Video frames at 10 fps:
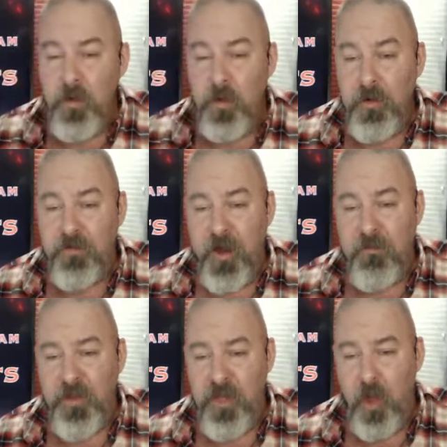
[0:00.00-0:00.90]
who lives
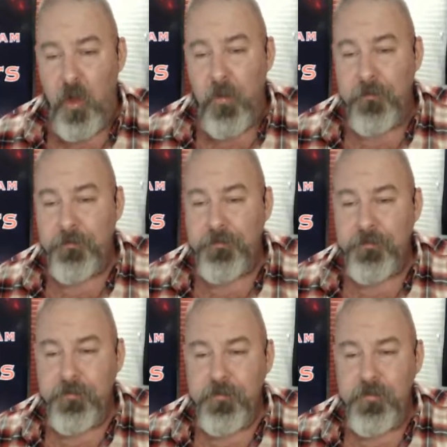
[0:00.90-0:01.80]
off the dole.
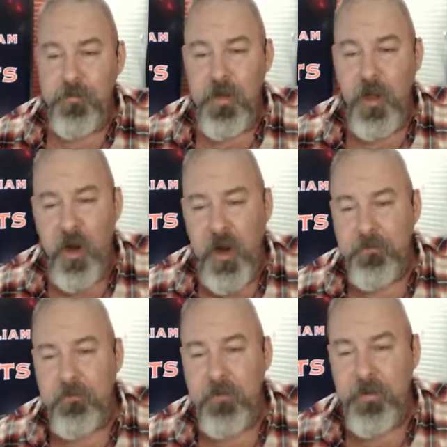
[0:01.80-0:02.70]
All
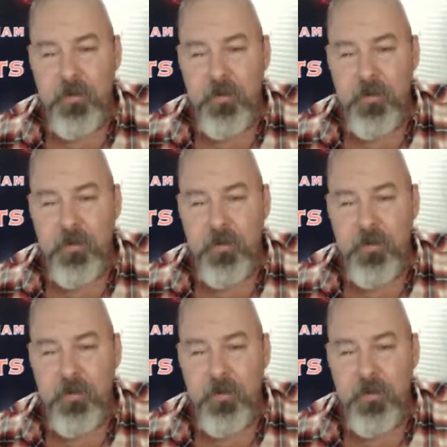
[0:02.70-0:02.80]
right.